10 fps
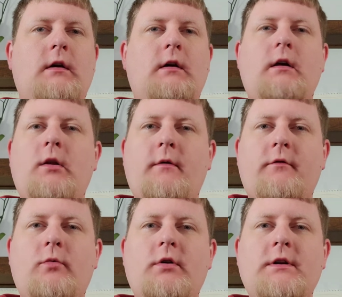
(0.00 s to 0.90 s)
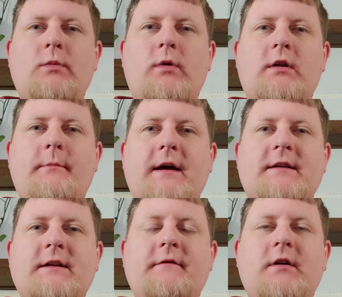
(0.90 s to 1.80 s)
Hello everyone and welcome back
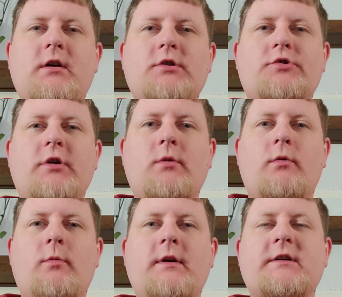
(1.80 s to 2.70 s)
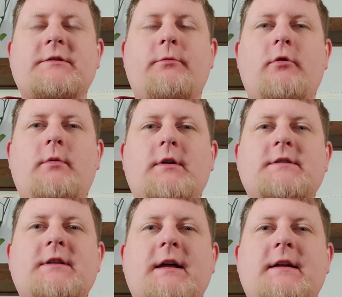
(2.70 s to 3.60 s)
to EV Country, where we explore what
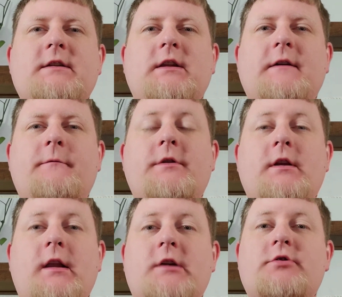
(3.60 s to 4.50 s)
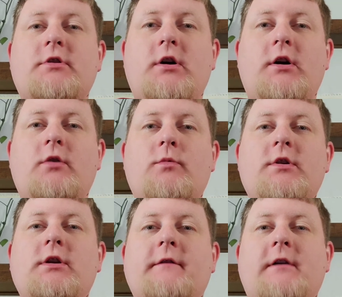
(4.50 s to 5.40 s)
it's like to live with an electric car when
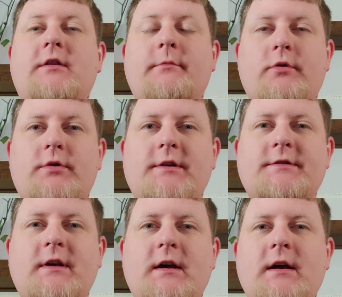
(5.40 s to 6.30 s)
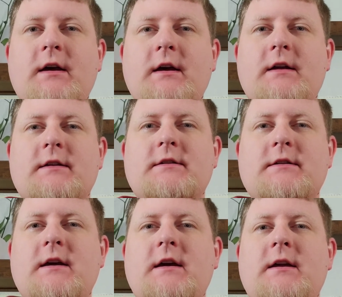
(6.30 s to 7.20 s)
you live out in the boonies.
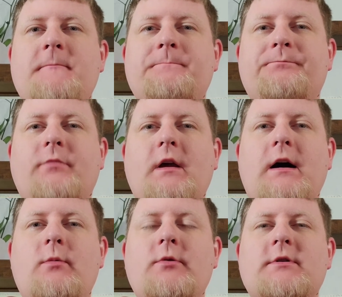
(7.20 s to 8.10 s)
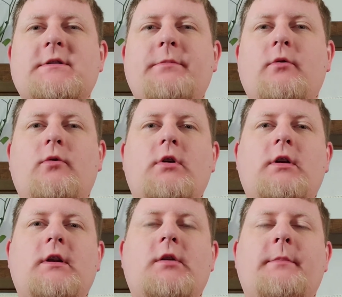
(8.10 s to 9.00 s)
Today I want to explore a
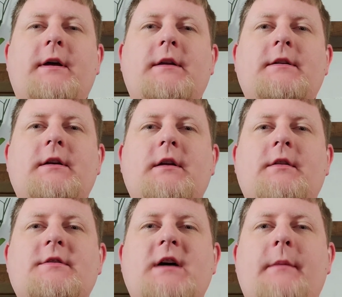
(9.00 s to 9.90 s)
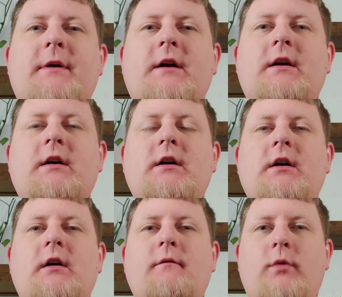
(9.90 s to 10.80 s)
little bit the topic
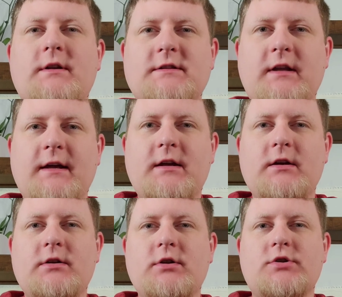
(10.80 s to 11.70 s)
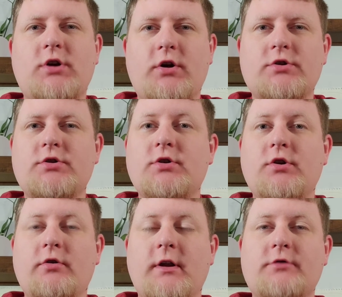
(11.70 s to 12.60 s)
of what it's like to charge
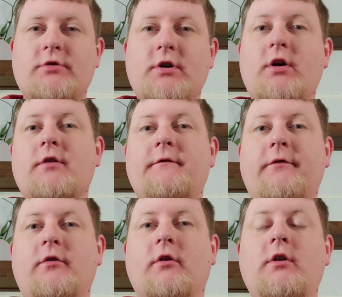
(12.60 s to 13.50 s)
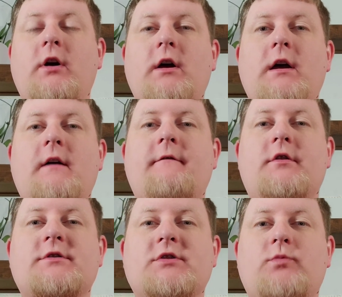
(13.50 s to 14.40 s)
your electric car to full
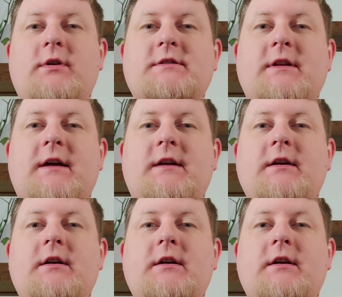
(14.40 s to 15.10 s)
versus what it's like